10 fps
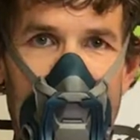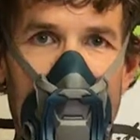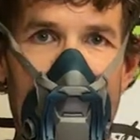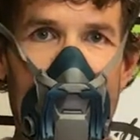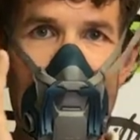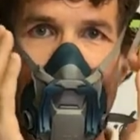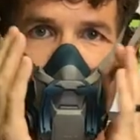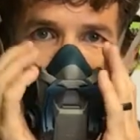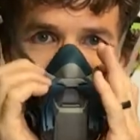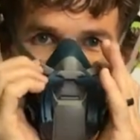And that
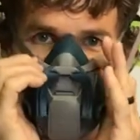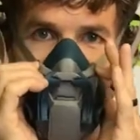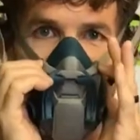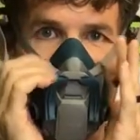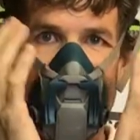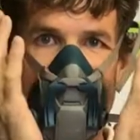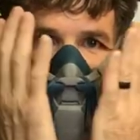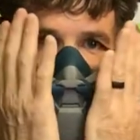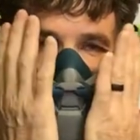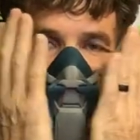brought my mask up
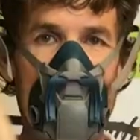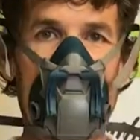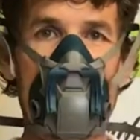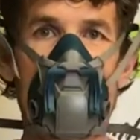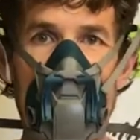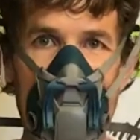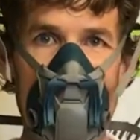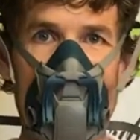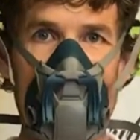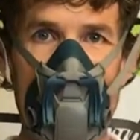and it
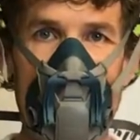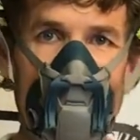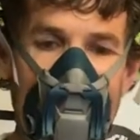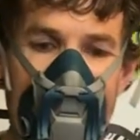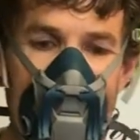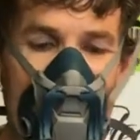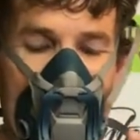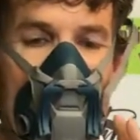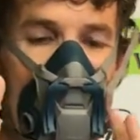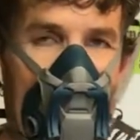tightened it.
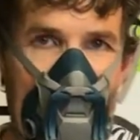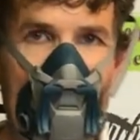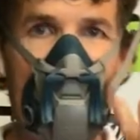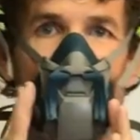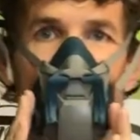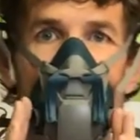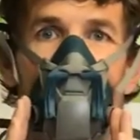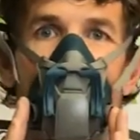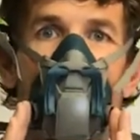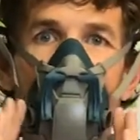How you check
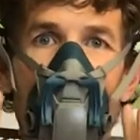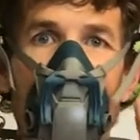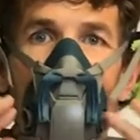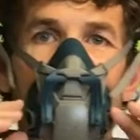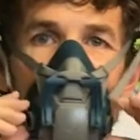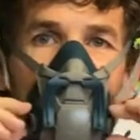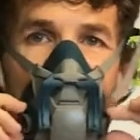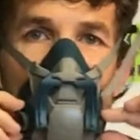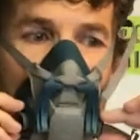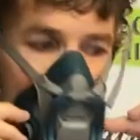this is this is where